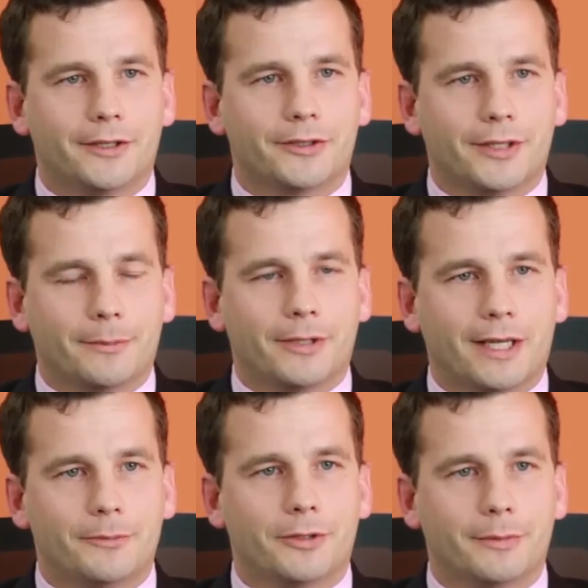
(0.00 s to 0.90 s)

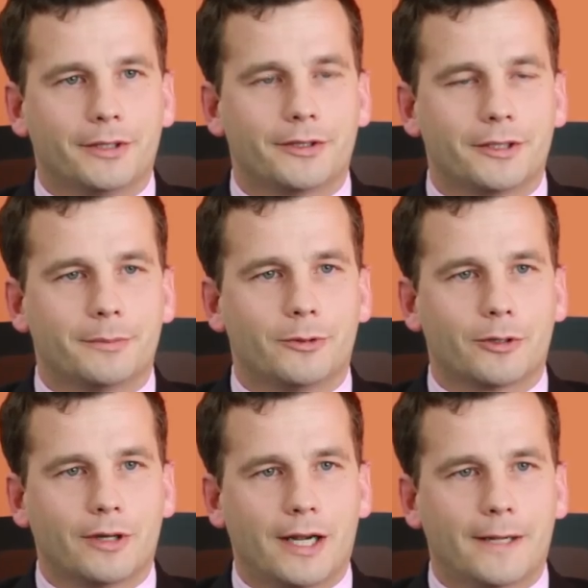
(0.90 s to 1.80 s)
Sometimes it means there's more
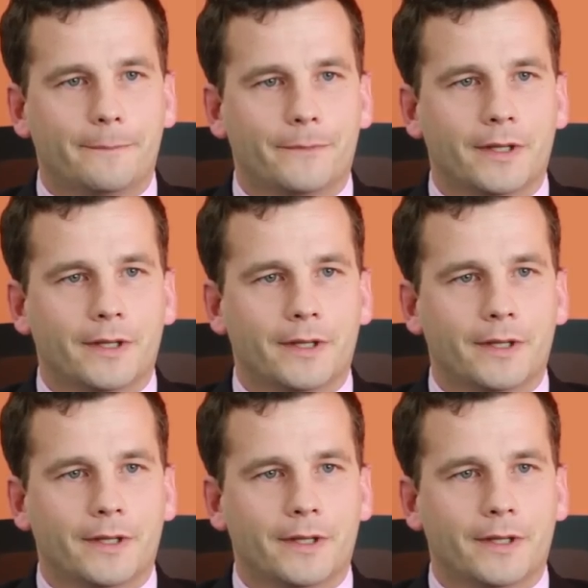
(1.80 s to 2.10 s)
crime.